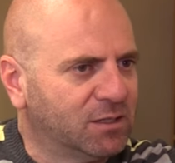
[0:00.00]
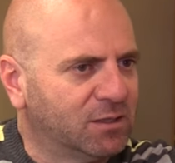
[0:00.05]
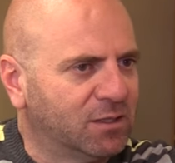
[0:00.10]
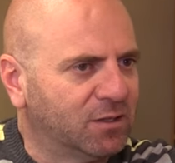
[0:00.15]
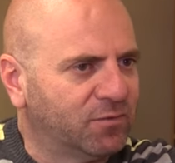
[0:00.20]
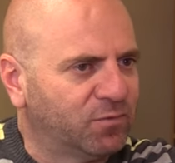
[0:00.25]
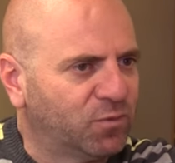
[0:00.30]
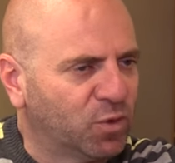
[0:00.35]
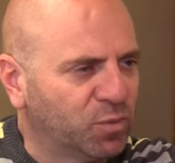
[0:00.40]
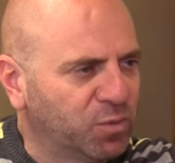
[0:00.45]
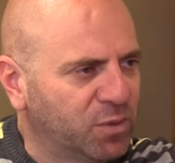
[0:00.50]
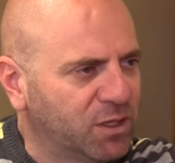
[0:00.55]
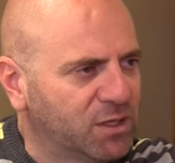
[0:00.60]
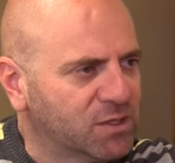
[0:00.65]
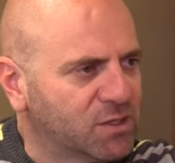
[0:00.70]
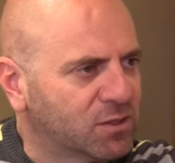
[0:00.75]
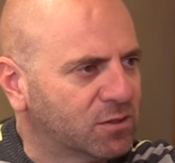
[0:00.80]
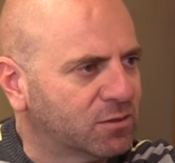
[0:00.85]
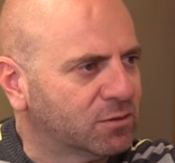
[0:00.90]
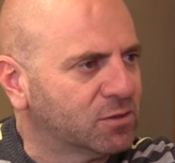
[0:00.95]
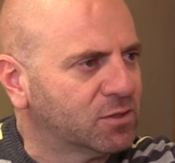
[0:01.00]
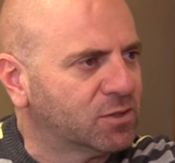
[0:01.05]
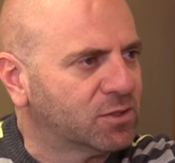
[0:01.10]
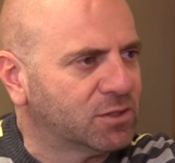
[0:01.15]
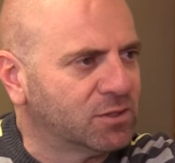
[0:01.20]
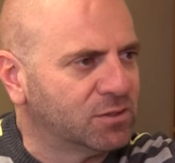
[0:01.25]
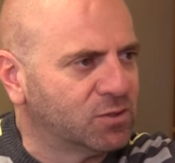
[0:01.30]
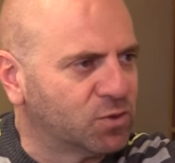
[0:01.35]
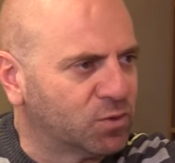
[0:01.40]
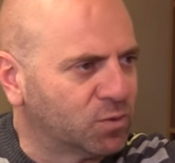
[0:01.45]
That for me as a
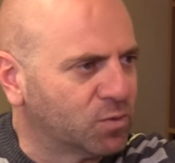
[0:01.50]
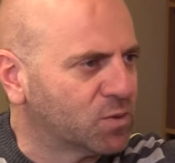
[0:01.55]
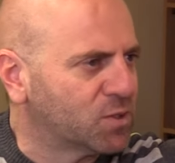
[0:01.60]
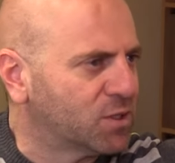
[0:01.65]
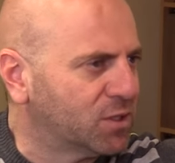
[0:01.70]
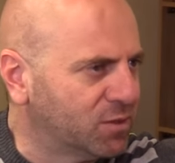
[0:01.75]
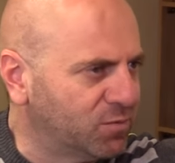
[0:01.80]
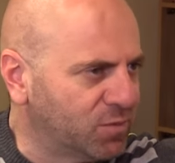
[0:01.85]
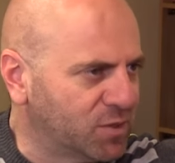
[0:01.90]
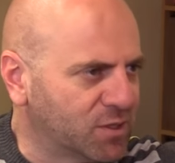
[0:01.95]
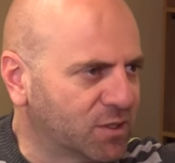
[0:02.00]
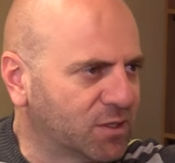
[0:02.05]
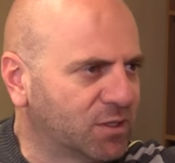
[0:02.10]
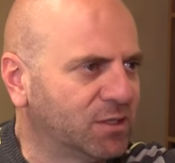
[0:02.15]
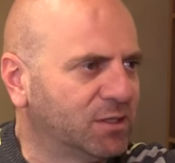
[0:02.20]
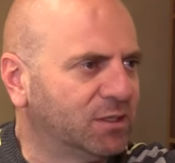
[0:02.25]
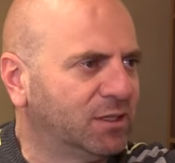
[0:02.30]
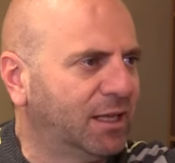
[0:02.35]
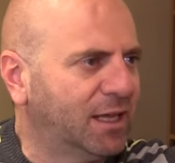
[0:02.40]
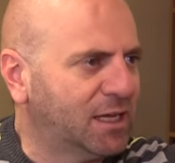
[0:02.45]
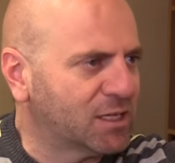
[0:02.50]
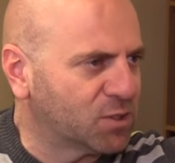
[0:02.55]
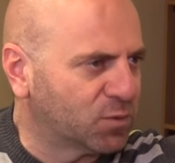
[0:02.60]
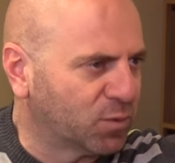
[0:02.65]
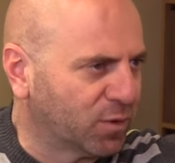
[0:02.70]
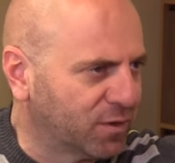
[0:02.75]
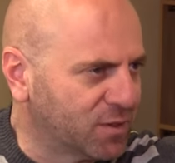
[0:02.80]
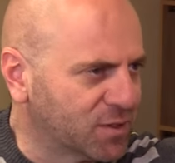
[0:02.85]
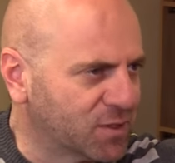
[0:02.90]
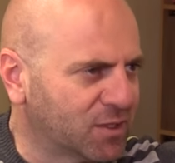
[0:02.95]
Christian, Jerusalem is key,
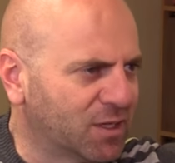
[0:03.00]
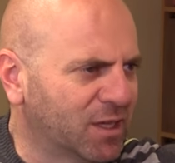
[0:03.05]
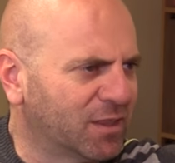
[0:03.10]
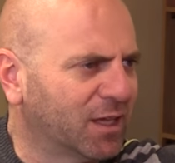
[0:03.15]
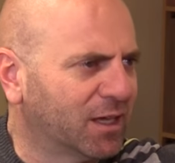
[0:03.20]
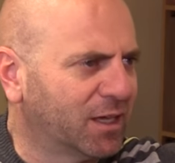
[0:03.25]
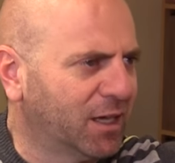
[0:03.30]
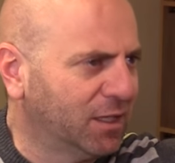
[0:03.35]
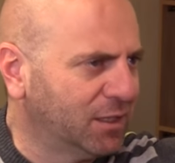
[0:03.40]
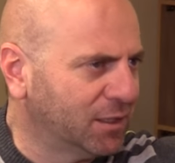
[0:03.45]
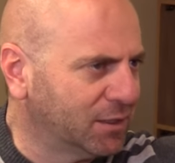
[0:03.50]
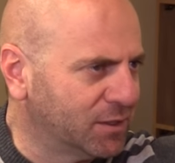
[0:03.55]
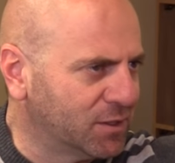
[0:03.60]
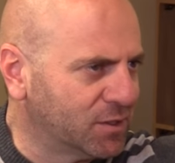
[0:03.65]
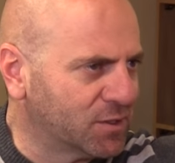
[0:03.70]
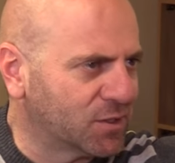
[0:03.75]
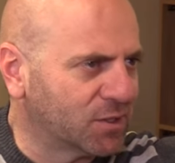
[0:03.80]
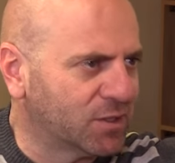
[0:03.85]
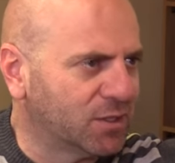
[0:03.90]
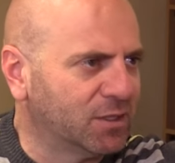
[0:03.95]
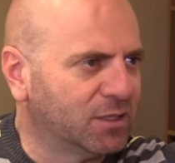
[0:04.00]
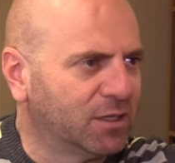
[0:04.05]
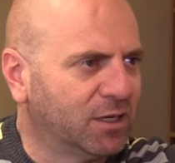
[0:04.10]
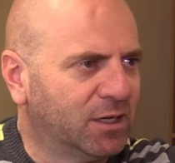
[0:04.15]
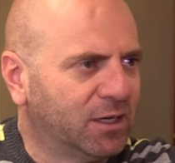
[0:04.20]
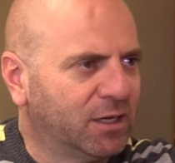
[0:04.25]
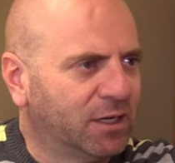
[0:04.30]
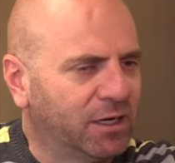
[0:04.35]
Nazareth is key, the Galilee is key,